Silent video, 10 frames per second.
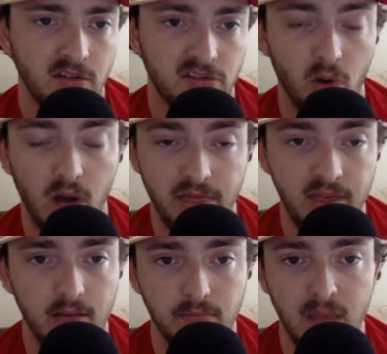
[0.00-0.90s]
So I
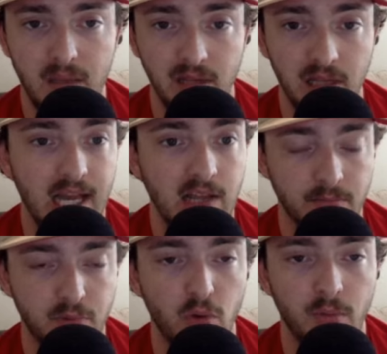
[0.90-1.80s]
think maybe laying
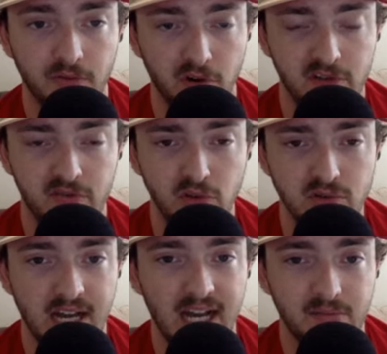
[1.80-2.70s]
the boom a first few
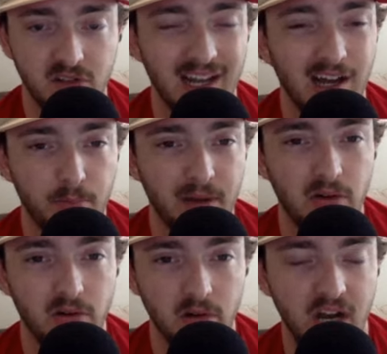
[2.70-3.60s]
times could help
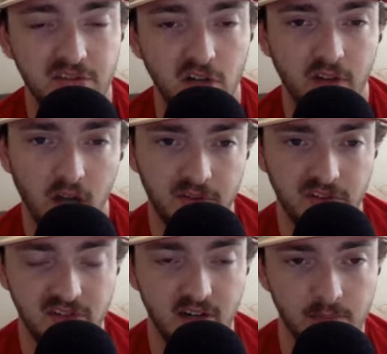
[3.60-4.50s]
out Nebraska on the
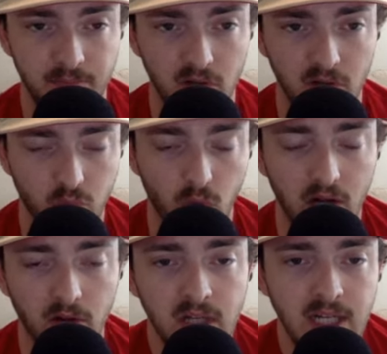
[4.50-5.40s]
offensive side of the ball as
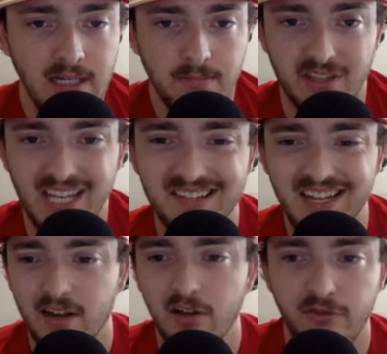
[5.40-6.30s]
well. But that's
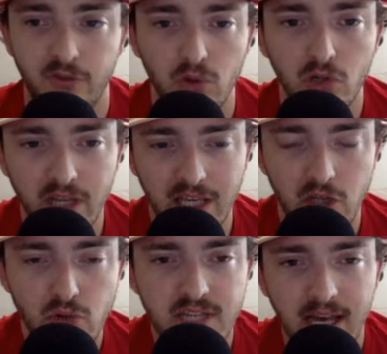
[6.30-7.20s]
kind of your full look at
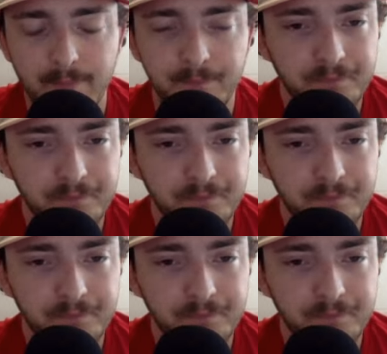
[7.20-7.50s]
UTEP.